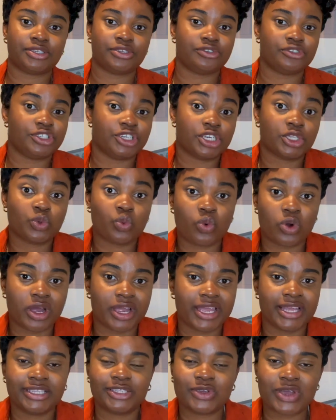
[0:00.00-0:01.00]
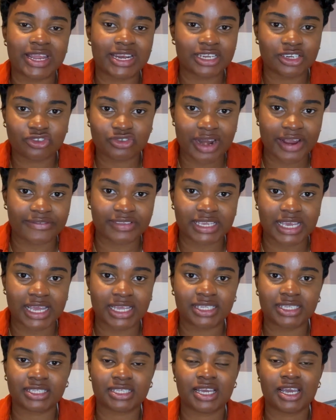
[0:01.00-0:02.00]
You just walk into any drive
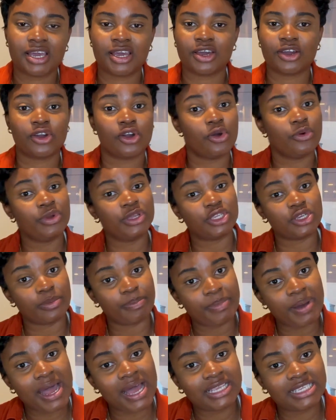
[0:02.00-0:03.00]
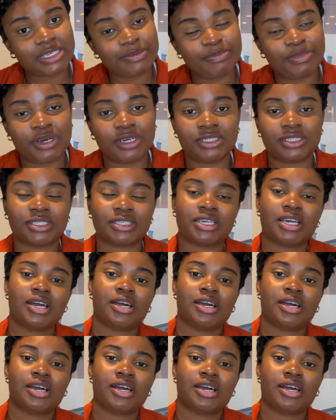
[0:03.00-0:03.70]
test, go with your passport,